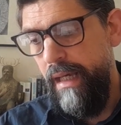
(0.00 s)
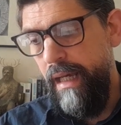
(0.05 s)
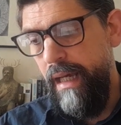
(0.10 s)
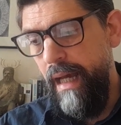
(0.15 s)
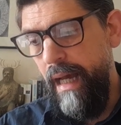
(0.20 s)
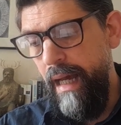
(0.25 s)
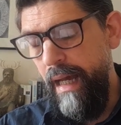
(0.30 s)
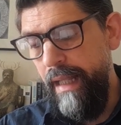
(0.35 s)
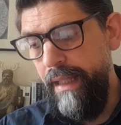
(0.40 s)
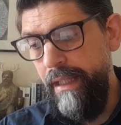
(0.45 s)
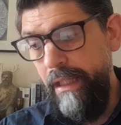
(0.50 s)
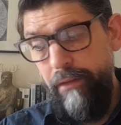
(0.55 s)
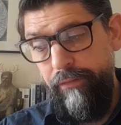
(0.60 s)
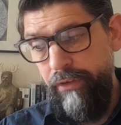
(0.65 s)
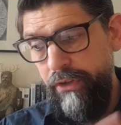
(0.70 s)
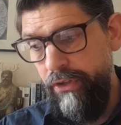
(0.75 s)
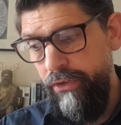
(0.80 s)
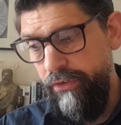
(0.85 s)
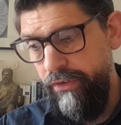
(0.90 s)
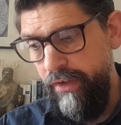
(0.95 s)
The other
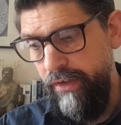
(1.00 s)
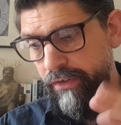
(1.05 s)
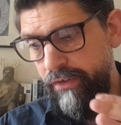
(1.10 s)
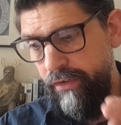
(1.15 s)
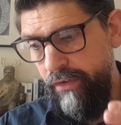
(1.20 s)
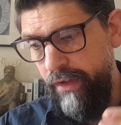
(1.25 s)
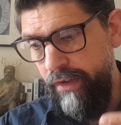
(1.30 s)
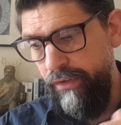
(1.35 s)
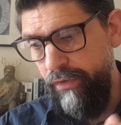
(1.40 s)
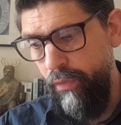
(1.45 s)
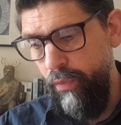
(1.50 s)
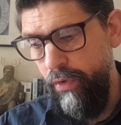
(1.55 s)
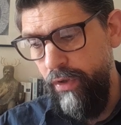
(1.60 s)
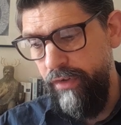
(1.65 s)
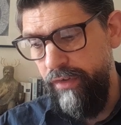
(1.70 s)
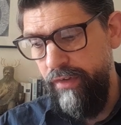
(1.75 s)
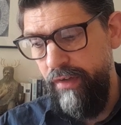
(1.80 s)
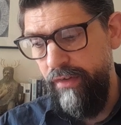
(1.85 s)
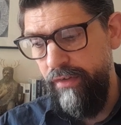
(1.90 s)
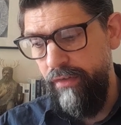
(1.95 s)
news this
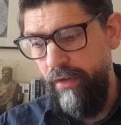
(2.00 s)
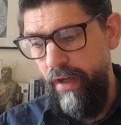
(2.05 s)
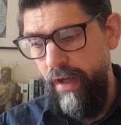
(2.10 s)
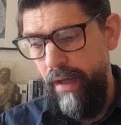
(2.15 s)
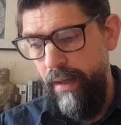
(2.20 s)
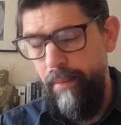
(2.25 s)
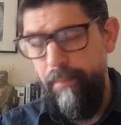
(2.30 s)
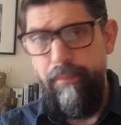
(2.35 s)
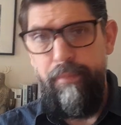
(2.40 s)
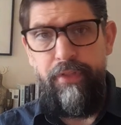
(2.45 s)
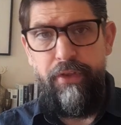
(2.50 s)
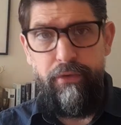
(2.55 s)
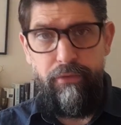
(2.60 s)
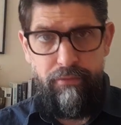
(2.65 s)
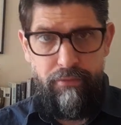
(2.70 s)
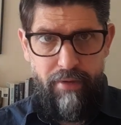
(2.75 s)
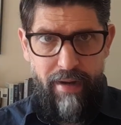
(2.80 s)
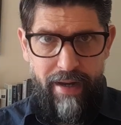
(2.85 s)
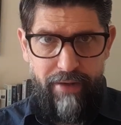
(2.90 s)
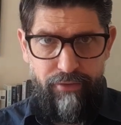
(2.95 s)
August is the
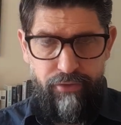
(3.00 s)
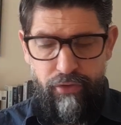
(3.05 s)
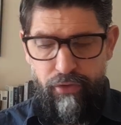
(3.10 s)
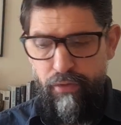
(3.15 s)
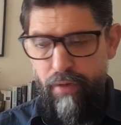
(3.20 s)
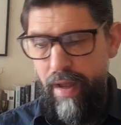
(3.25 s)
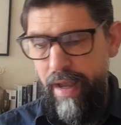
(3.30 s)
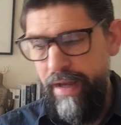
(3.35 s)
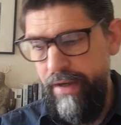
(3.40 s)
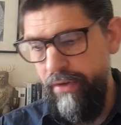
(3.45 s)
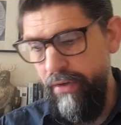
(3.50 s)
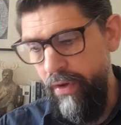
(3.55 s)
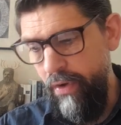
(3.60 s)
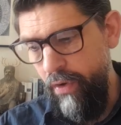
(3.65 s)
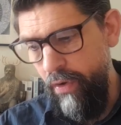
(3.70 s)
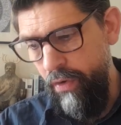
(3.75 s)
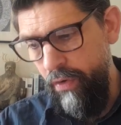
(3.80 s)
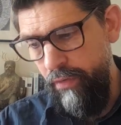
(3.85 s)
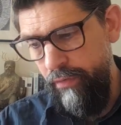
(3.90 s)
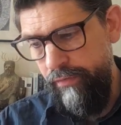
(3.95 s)
retrograde
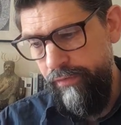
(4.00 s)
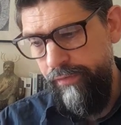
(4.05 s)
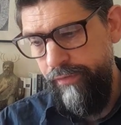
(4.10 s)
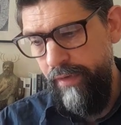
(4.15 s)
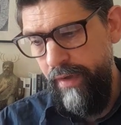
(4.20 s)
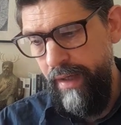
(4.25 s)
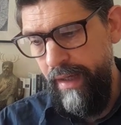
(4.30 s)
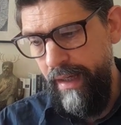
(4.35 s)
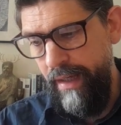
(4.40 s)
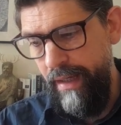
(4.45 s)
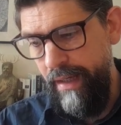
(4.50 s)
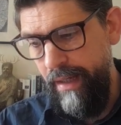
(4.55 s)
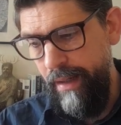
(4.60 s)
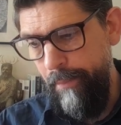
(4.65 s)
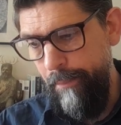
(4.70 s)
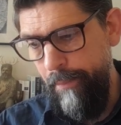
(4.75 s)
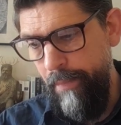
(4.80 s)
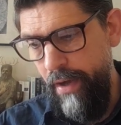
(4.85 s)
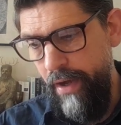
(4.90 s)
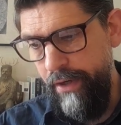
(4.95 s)
of
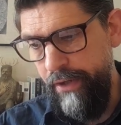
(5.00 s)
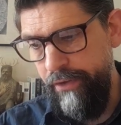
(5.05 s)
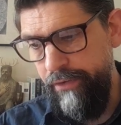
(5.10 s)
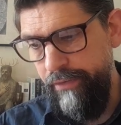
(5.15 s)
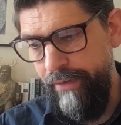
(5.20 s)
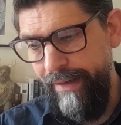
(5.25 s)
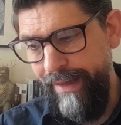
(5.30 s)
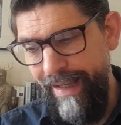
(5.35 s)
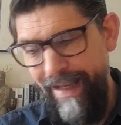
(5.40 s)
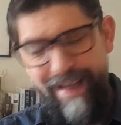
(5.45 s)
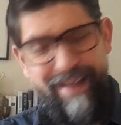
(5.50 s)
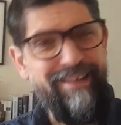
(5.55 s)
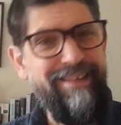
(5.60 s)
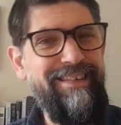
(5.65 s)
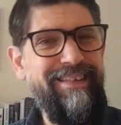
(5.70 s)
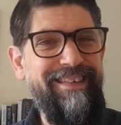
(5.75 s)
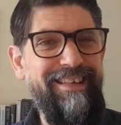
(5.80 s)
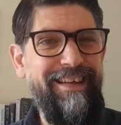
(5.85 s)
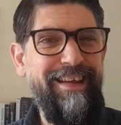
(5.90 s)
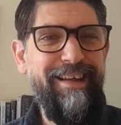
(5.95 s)
Mercury.
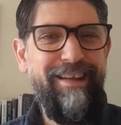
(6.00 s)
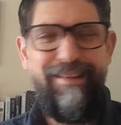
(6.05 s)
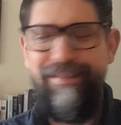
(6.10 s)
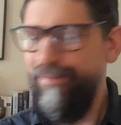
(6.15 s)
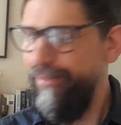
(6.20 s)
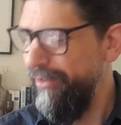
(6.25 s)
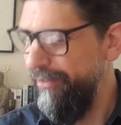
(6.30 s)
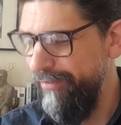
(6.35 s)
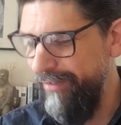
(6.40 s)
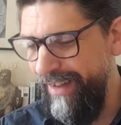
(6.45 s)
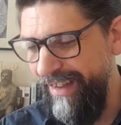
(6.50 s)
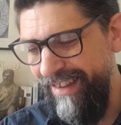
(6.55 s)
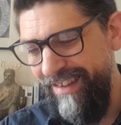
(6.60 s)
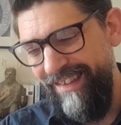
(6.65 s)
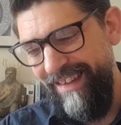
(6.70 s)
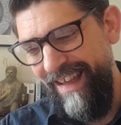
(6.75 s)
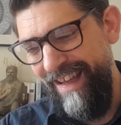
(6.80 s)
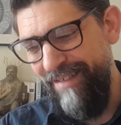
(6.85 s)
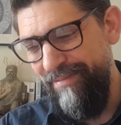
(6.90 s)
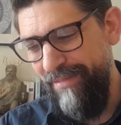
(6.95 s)
Yes, yes, we've got Venus
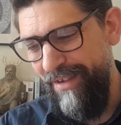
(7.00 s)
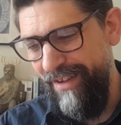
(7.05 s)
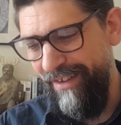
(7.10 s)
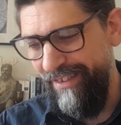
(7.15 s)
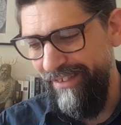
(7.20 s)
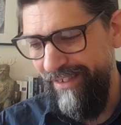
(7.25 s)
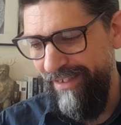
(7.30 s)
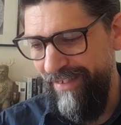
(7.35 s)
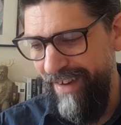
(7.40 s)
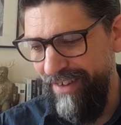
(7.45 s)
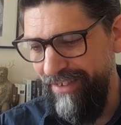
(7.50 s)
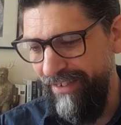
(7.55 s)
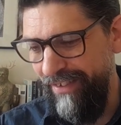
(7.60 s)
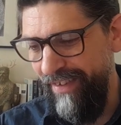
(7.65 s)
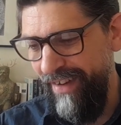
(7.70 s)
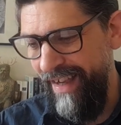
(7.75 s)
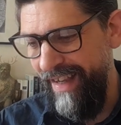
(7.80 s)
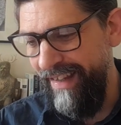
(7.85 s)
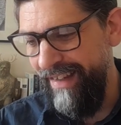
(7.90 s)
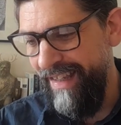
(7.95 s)
and Mercury
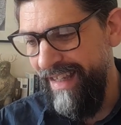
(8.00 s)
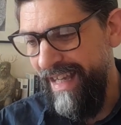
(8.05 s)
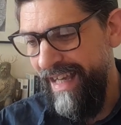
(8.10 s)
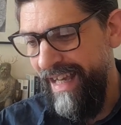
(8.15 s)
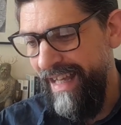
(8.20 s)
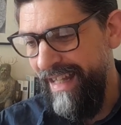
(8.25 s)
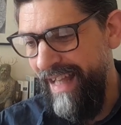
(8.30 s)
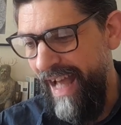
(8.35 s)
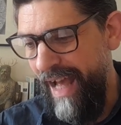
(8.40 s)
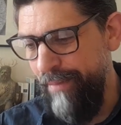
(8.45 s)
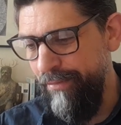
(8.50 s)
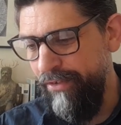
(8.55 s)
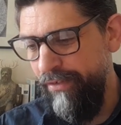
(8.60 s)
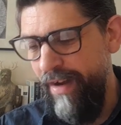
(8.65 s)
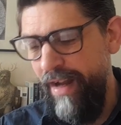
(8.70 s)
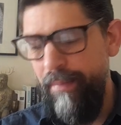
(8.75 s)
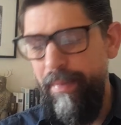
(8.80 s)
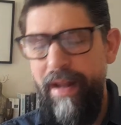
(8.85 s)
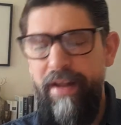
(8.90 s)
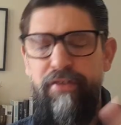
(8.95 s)
retrograde. That happens
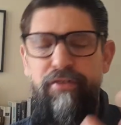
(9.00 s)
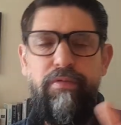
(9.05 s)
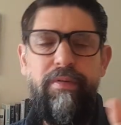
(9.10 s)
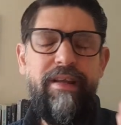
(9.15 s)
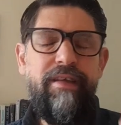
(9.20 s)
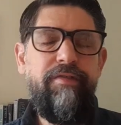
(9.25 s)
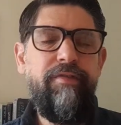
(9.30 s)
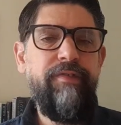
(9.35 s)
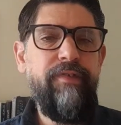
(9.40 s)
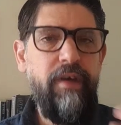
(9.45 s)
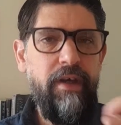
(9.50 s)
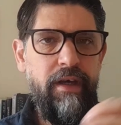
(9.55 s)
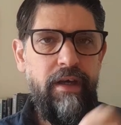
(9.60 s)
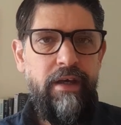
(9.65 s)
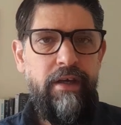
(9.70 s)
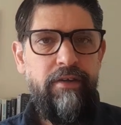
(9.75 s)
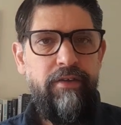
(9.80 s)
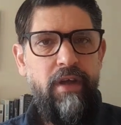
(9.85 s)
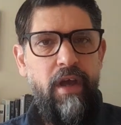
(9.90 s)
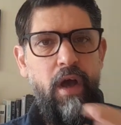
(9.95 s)
around about the
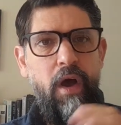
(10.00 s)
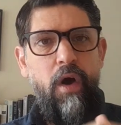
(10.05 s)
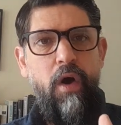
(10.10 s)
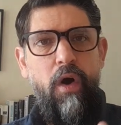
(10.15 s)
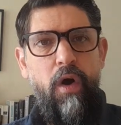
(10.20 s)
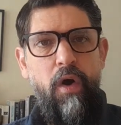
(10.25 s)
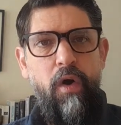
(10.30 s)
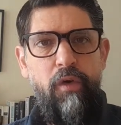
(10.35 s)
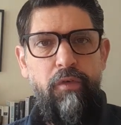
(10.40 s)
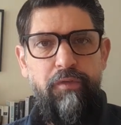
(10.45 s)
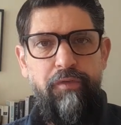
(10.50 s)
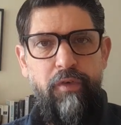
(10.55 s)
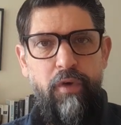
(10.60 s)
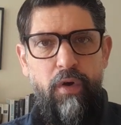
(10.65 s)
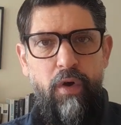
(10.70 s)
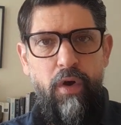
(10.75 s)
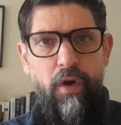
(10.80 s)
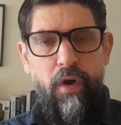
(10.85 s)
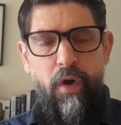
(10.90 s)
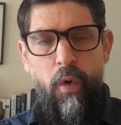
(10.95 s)
23rd of
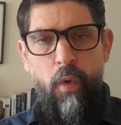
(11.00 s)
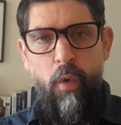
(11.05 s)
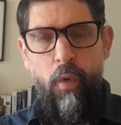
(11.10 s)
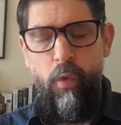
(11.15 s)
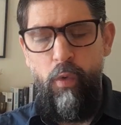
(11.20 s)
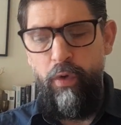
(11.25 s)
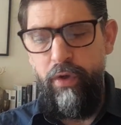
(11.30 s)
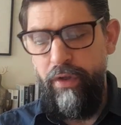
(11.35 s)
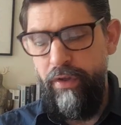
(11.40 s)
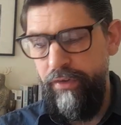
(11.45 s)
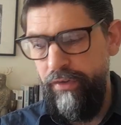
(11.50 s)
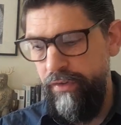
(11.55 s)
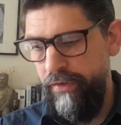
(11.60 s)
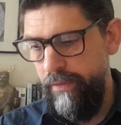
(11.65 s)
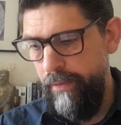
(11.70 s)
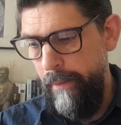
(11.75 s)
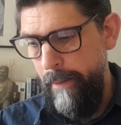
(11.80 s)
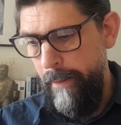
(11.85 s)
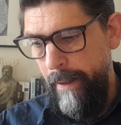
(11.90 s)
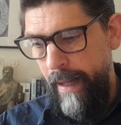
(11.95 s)

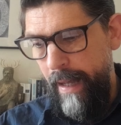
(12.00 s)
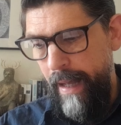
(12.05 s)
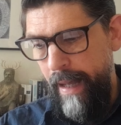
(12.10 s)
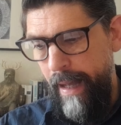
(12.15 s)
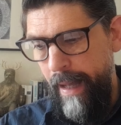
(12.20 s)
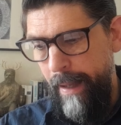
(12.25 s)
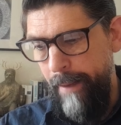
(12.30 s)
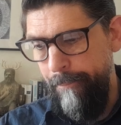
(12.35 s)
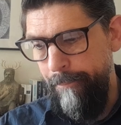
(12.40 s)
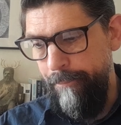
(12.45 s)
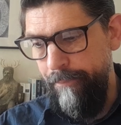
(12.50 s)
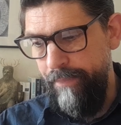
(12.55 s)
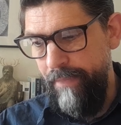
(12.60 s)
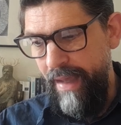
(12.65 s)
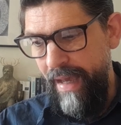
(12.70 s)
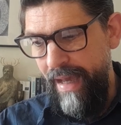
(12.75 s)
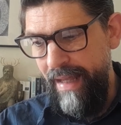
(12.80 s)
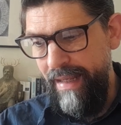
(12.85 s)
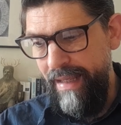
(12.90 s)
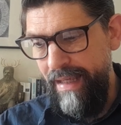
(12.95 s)
August, and
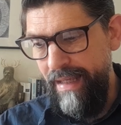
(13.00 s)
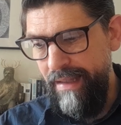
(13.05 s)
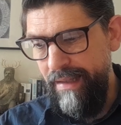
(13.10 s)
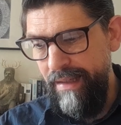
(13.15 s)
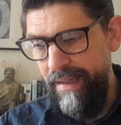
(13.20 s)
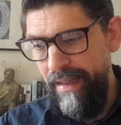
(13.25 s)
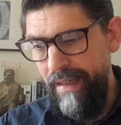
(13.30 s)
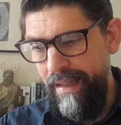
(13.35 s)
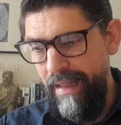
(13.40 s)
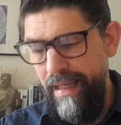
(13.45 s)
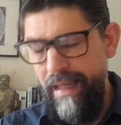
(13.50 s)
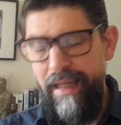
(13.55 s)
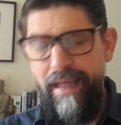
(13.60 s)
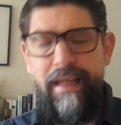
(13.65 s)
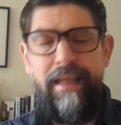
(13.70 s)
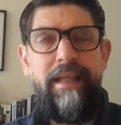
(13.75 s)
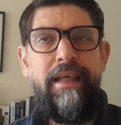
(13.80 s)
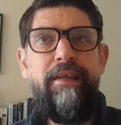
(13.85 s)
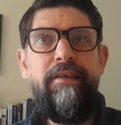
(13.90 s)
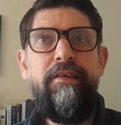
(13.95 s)
it
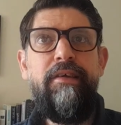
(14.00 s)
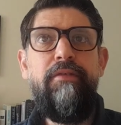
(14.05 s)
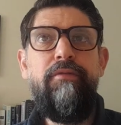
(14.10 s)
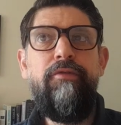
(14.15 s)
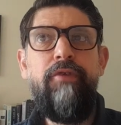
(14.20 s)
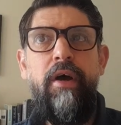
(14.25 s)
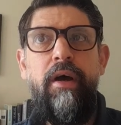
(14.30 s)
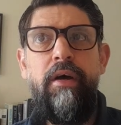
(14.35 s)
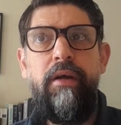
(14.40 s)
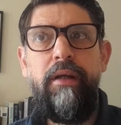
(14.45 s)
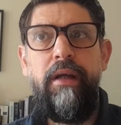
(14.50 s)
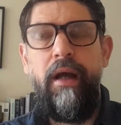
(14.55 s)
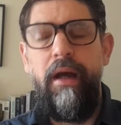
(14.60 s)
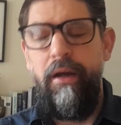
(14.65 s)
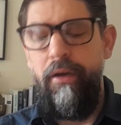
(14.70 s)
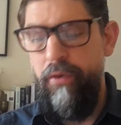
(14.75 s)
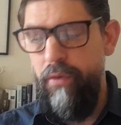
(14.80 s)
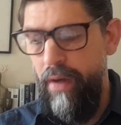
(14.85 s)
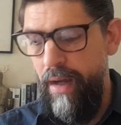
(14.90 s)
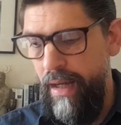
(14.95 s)
is in
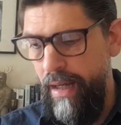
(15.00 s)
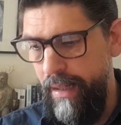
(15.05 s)
Virgo,